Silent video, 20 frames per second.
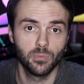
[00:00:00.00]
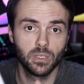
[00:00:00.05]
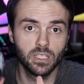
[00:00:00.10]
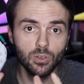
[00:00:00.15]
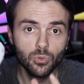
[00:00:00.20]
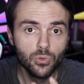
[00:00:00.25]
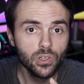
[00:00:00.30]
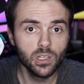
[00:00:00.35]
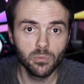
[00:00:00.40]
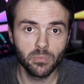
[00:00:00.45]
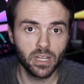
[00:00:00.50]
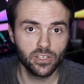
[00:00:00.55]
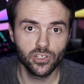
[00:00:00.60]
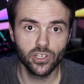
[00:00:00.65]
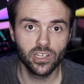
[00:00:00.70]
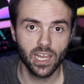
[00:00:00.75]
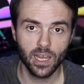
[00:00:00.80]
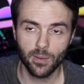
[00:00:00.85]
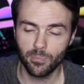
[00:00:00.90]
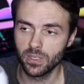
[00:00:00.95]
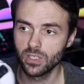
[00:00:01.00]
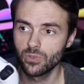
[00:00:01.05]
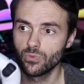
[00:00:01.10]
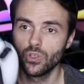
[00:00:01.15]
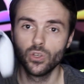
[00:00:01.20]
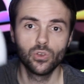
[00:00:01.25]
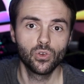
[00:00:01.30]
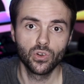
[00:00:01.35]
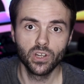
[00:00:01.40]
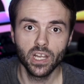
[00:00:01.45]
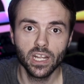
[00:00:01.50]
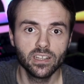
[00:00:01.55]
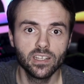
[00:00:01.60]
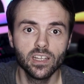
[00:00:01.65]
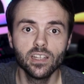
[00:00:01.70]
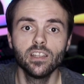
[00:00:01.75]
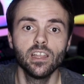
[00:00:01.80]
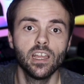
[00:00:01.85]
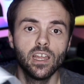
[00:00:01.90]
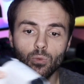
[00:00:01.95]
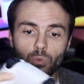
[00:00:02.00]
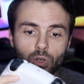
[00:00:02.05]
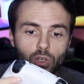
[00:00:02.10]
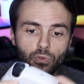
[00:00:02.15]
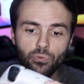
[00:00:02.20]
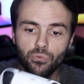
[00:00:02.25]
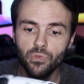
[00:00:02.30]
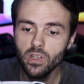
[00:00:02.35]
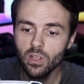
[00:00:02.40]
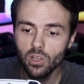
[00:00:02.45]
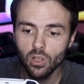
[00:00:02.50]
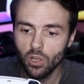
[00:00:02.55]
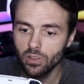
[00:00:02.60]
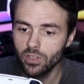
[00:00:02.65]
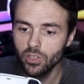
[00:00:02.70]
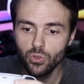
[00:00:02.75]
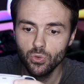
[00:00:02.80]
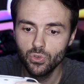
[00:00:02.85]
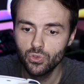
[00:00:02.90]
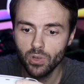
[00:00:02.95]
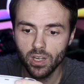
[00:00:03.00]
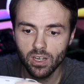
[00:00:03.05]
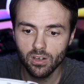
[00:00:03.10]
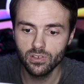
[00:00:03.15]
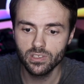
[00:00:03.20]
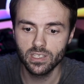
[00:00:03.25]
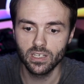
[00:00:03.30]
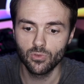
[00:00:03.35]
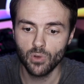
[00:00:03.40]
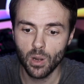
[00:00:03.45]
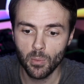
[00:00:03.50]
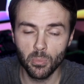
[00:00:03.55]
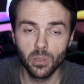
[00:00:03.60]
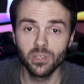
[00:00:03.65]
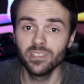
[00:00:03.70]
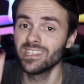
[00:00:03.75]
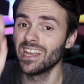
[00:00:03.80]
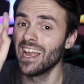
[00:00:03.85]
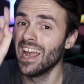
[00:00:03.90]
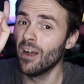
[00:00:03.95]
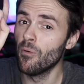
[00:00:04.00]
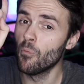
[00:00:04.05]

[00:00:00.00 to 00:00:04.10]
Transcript: but the real magic happens when you connect it and when you feel all the new triggers and rumbles.